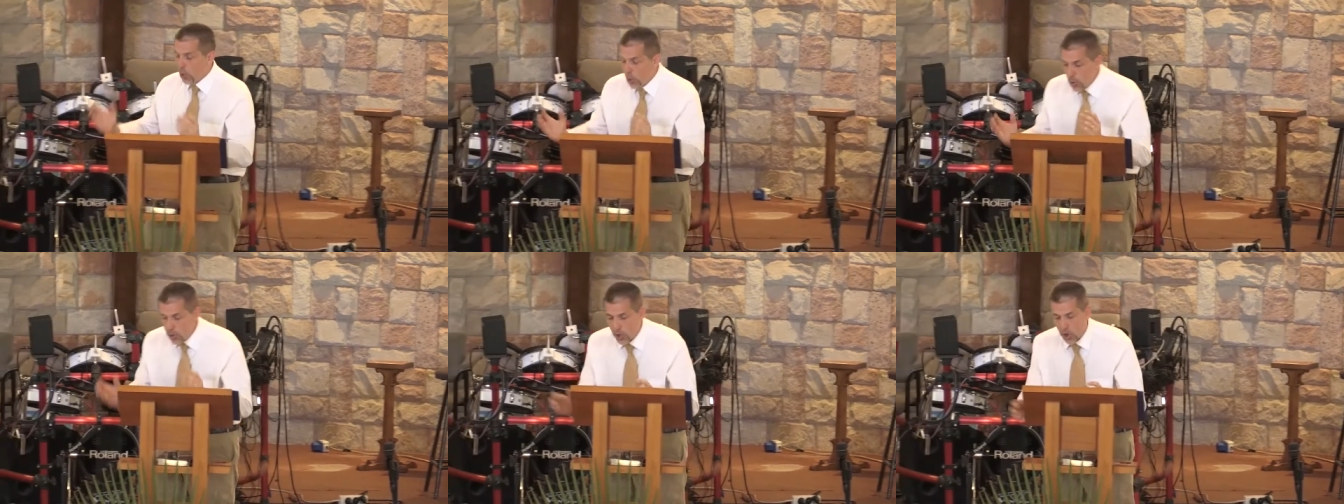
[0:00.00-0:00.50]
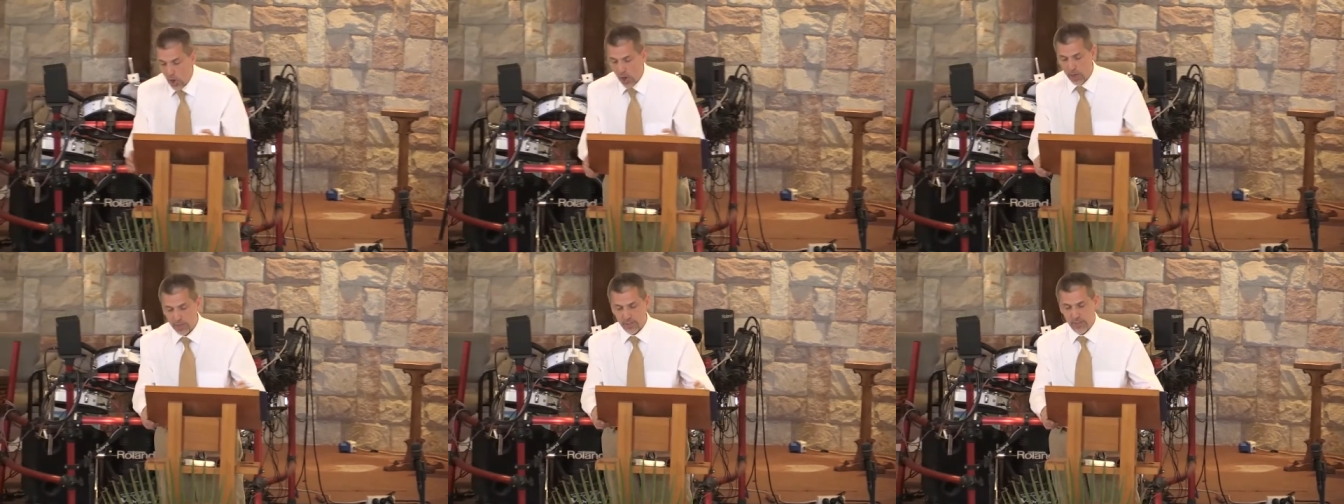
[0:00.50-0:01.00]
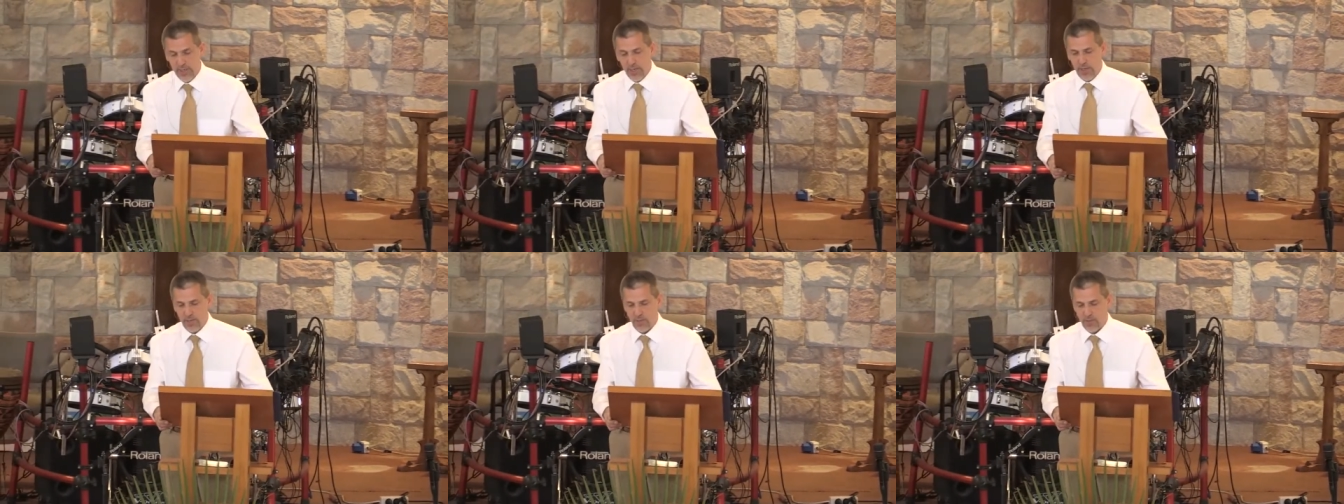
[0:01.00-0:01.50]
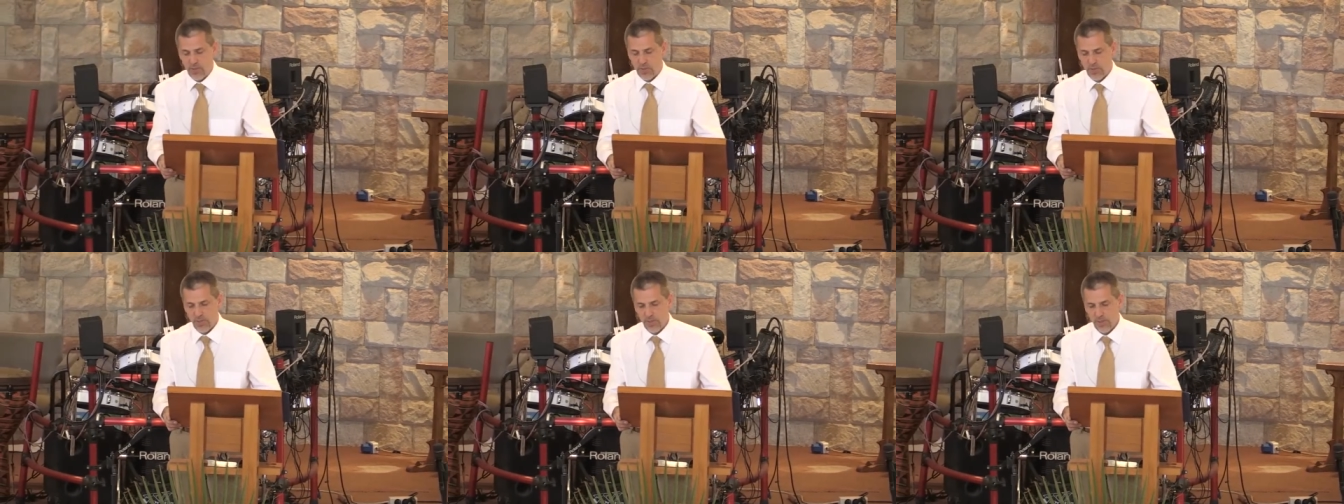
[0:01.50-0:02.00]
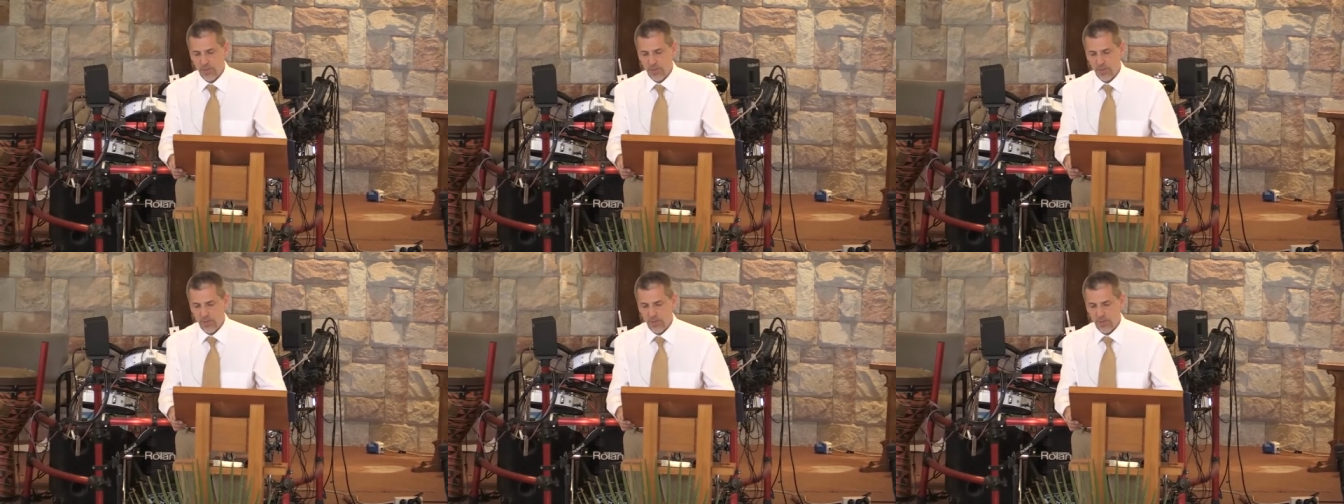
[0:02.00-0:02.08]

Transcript: who God is.